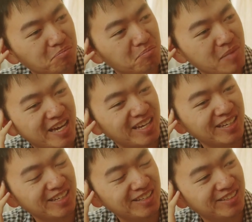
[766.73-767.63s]

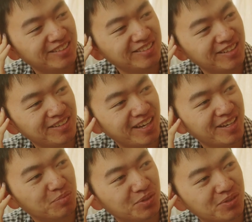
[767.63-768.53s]
May and
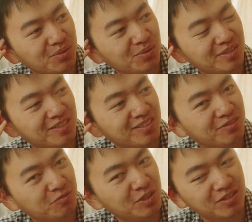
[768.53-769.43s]
April and
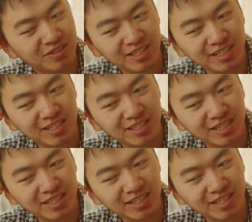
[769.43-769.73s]
stuff, which,